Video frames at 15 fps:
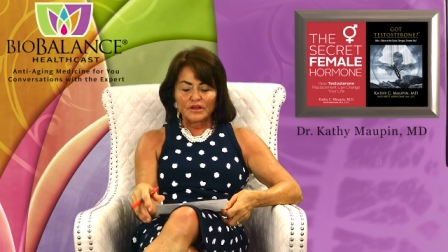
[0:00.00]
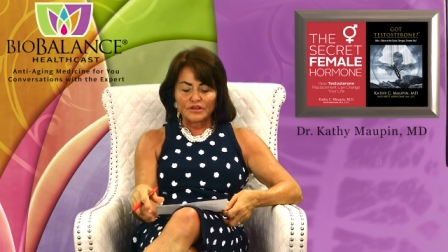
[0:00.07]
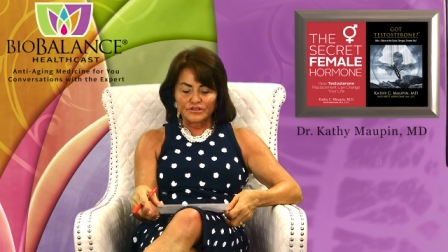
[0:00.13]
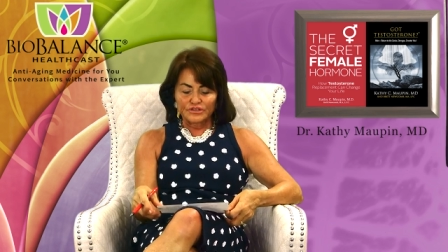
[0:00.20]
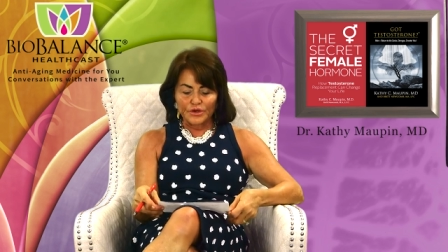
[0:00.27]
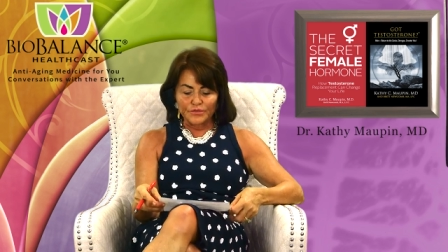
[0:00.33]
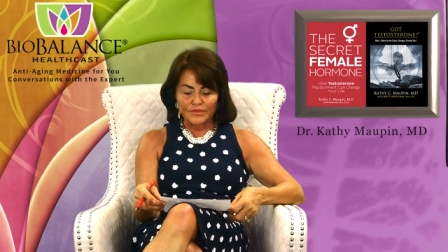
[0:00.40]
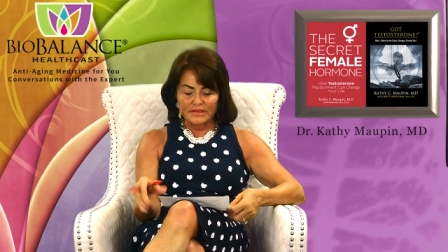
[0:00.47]

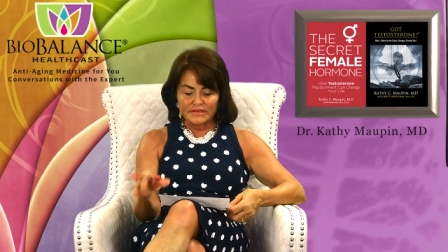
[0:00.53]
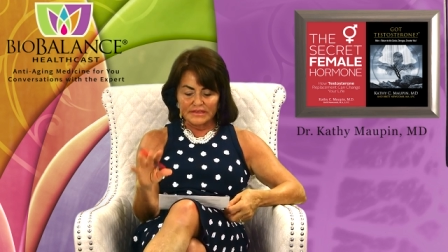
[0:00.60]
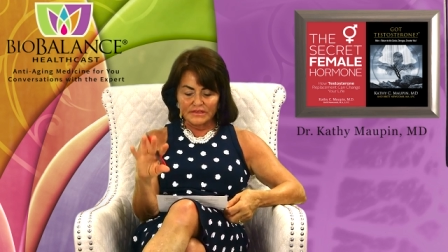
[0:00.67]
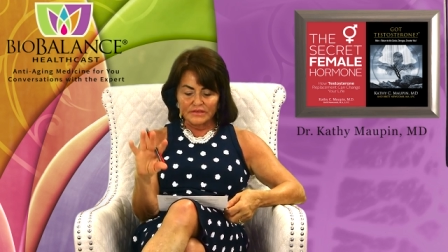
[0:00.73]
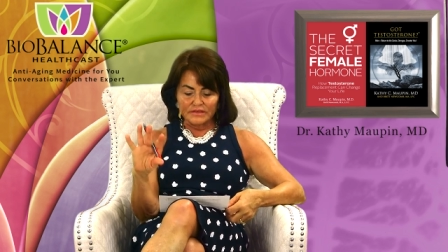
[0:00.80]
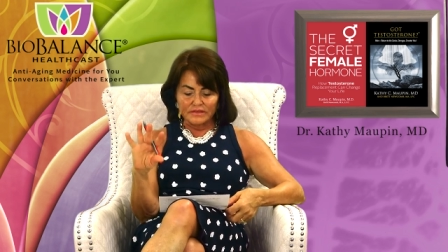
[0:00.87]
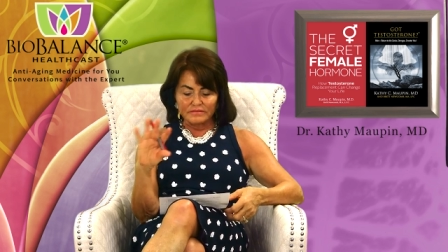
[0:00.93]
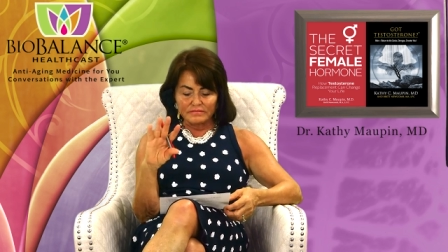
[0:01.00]
So this
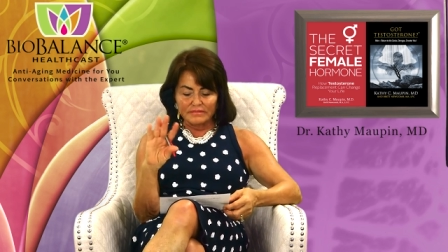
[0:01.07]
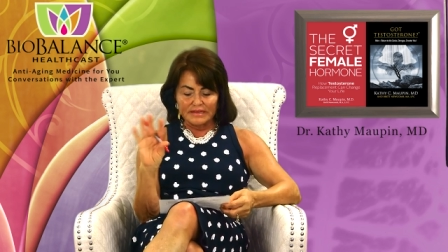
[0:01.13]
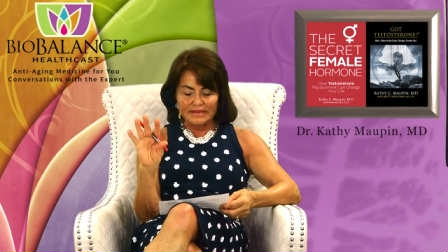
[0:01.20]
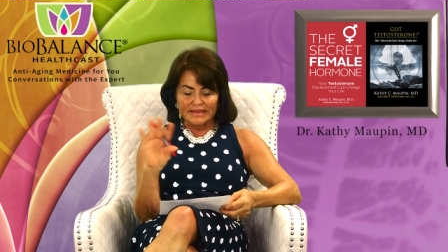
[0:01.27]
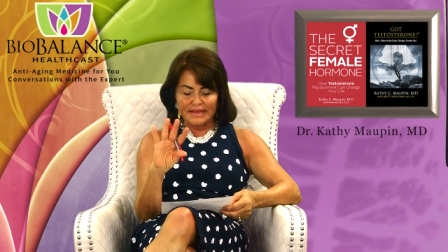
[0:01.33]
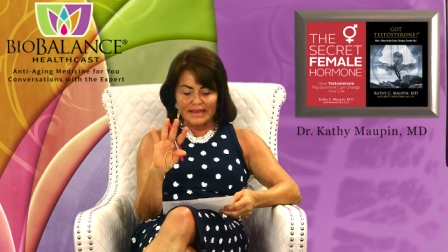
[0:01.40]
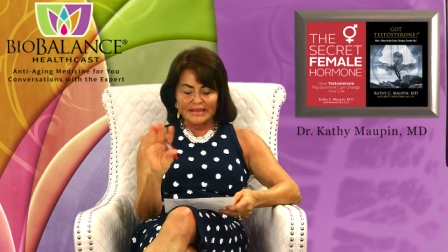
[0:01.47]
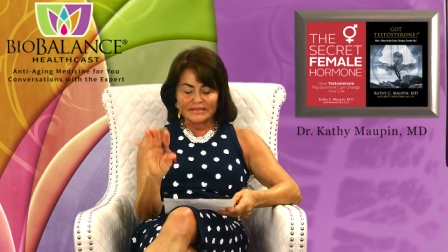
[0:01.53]
is,
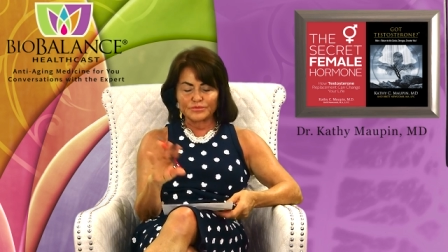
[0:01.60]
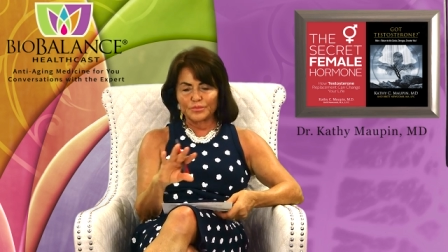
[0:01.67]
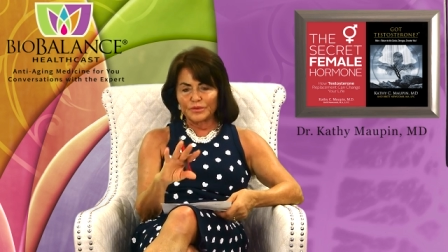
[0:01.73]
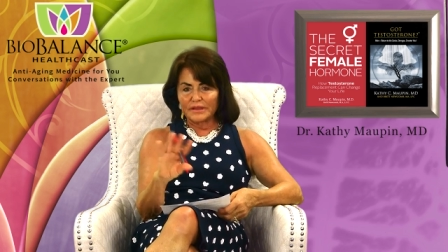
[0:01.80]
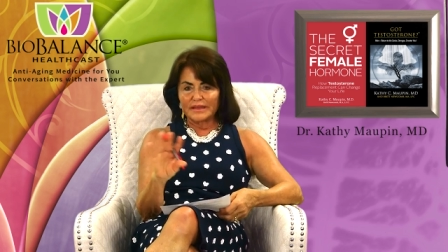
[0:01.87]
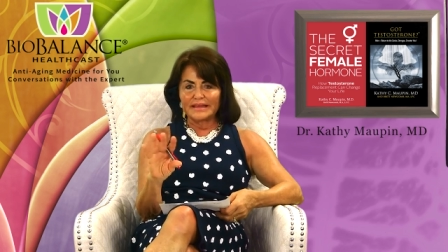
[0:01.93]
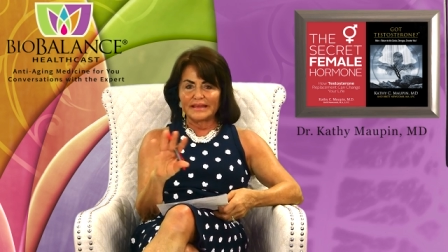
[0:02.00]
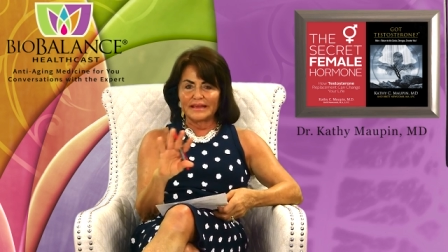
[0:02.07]
it's
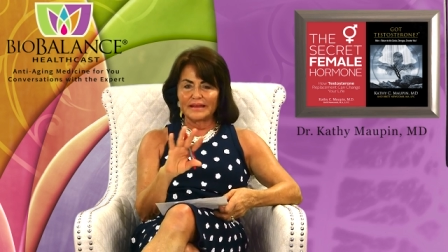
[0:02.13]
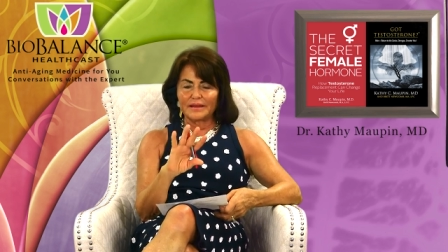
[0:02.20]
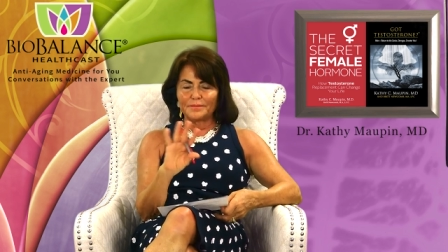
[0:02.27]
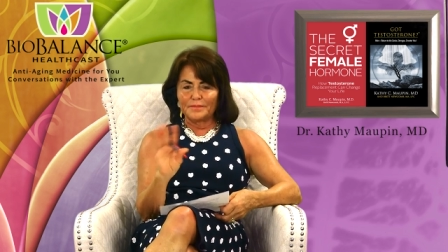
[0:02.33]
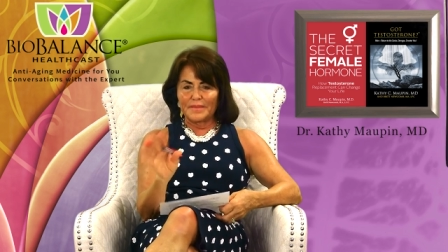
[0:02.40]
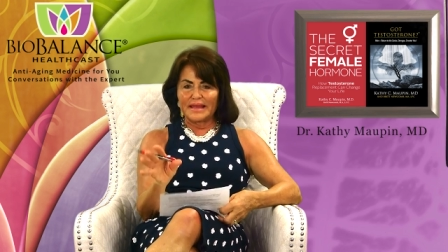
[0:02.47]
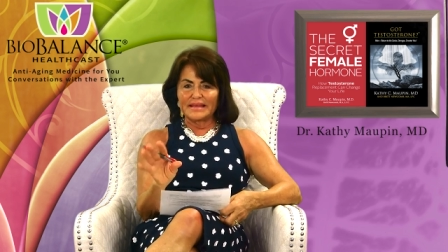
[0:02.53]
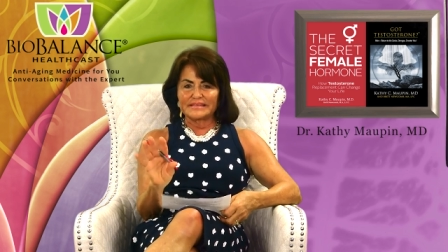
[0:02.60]
really an
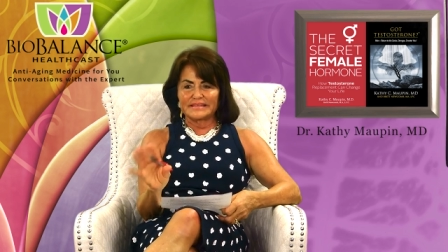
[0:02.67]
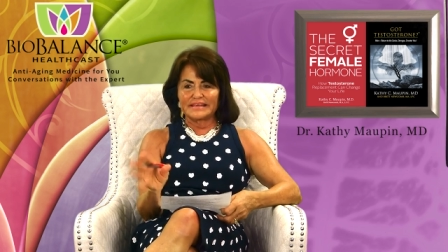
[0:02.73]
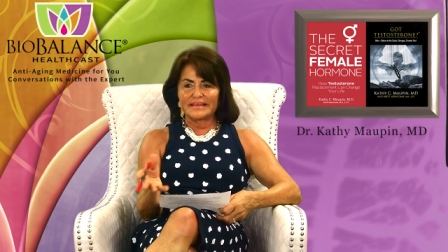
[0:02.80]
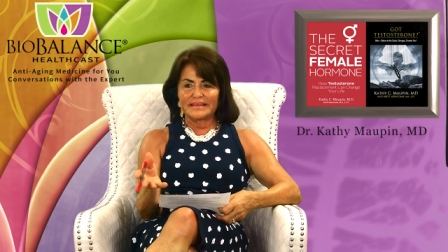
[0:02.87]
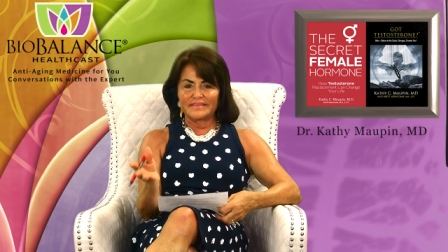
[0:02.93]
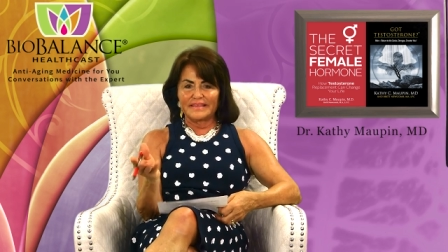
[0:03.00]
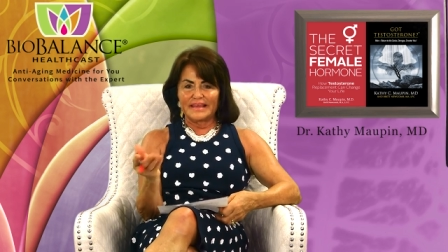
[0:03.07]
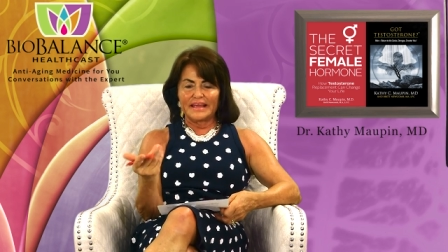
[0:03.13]

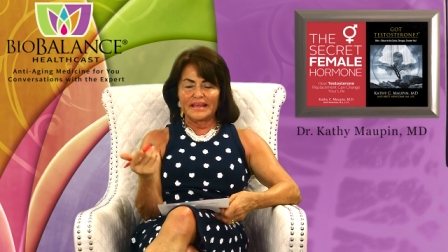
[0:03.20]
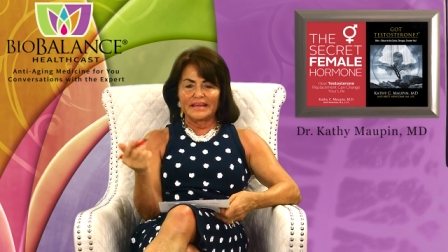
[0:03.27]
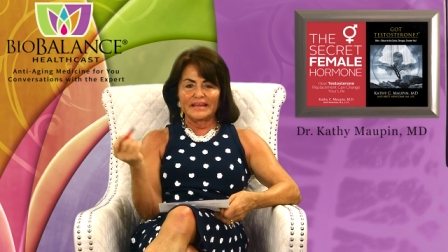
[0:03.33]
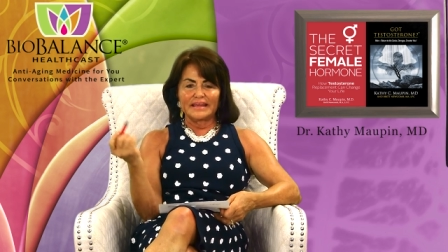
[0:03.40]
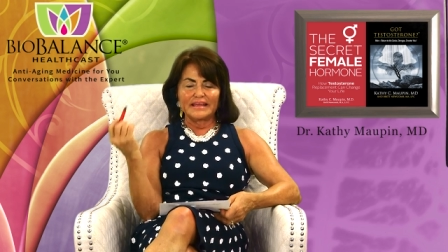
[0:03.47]
amazing thing.